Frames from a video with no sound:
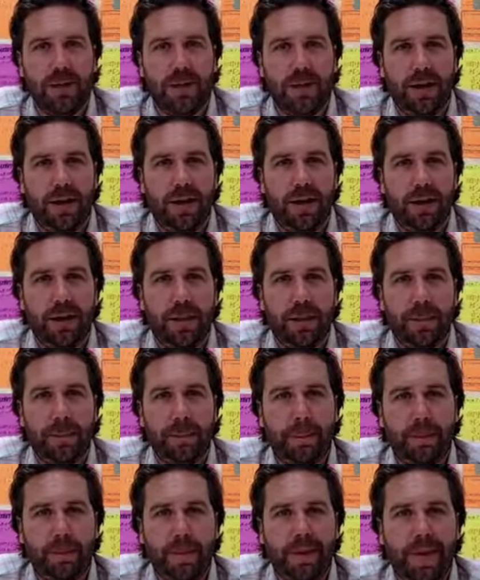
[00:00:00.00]

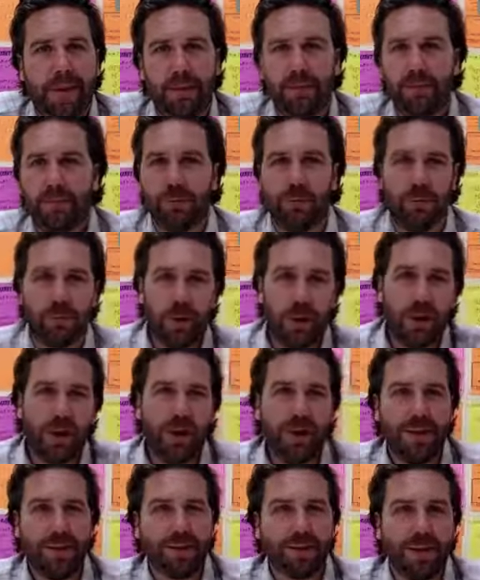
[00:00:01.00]
And
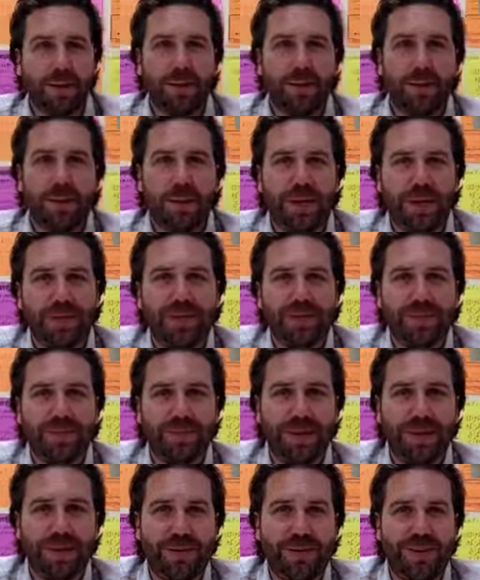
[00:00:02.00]
Roy, it's been a real pleasure to
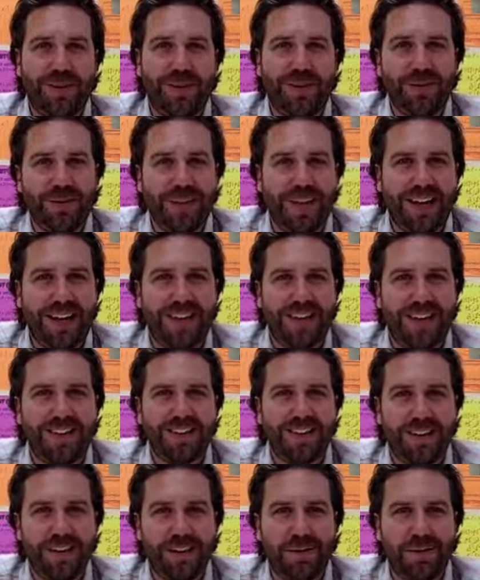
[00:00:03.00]
speak with you, and
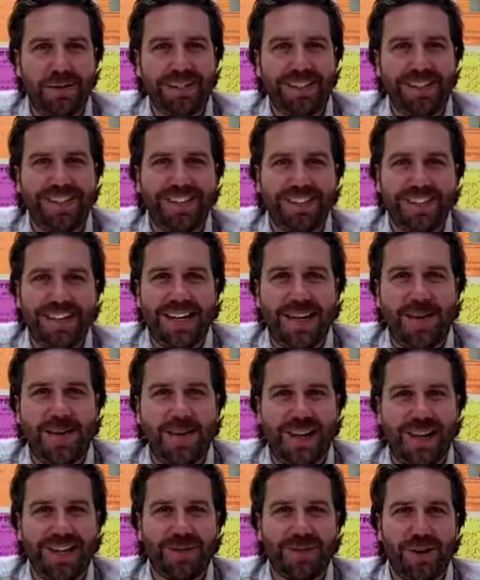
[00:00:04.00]
thank you for taking the time and
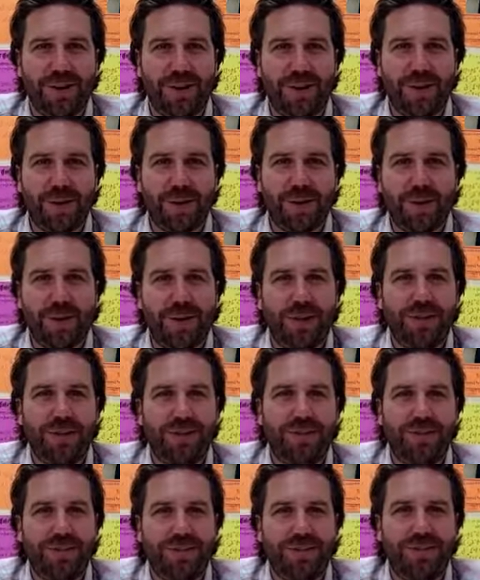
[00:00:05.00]
answering all of our
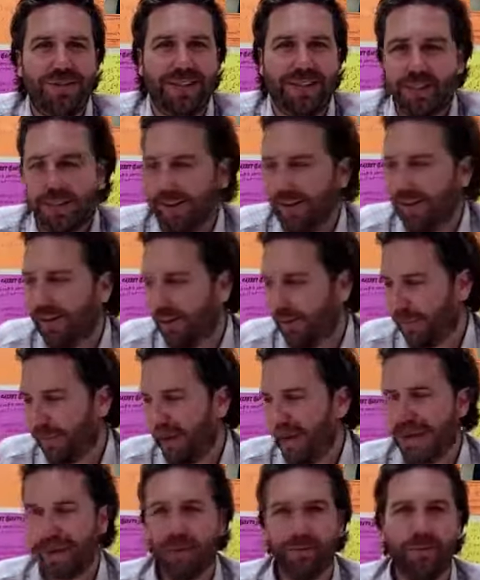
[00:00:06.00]
questions. And
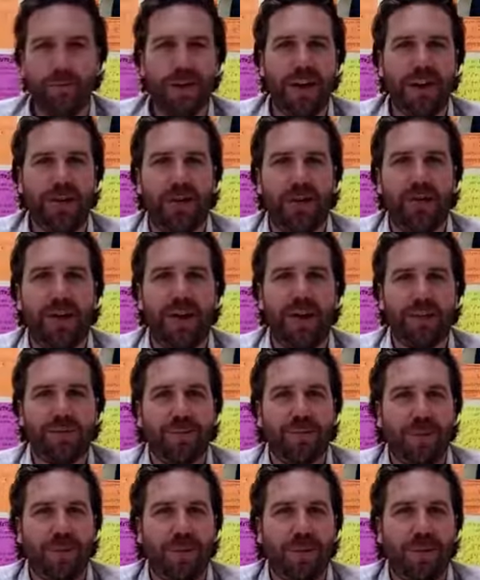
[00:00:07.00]
any final thoughts
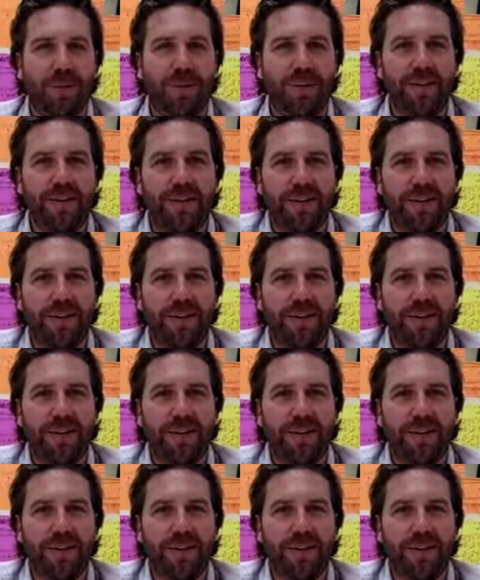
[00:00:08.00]
before we part?